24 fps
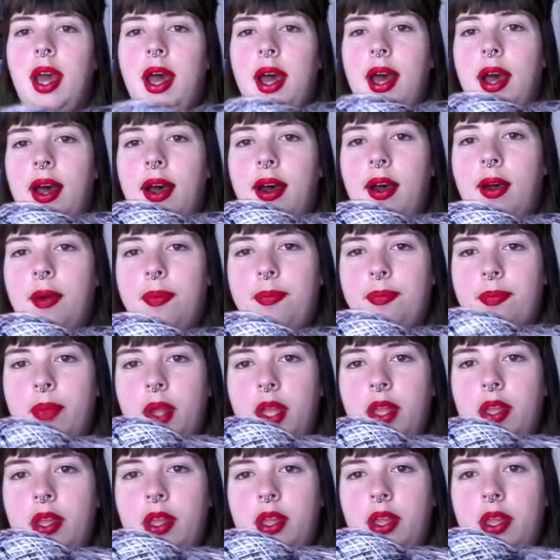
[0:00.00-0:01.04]
And
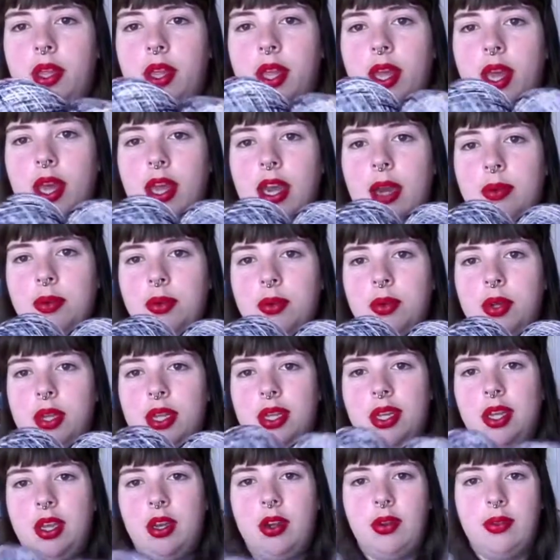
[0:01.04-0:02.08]
I'm
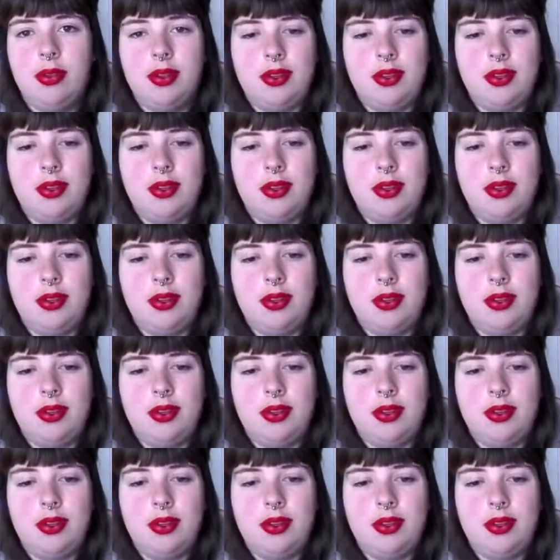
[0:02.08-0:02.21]
doing, you know,